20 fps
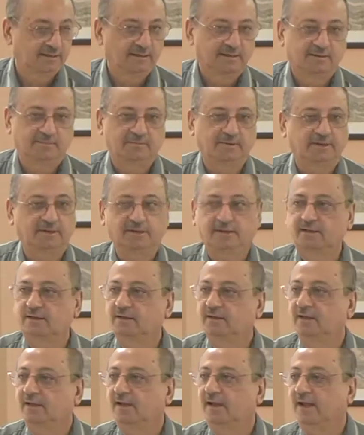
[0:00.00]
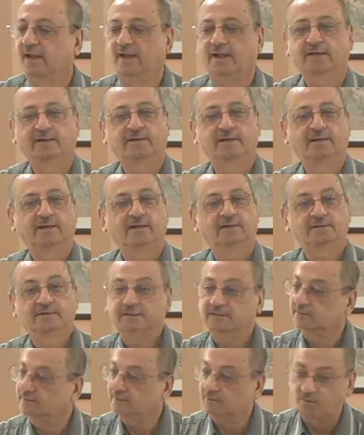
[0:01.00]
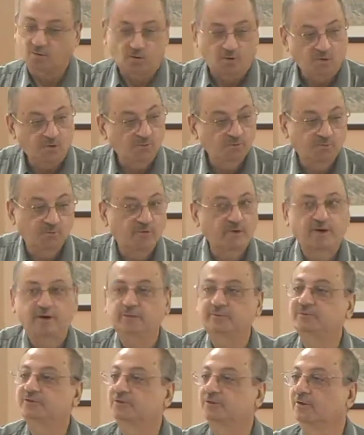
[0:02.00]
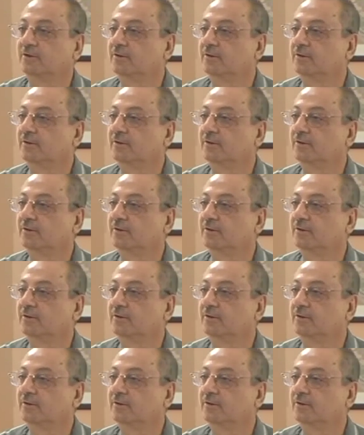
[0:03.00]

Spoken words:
brother, and long verbs,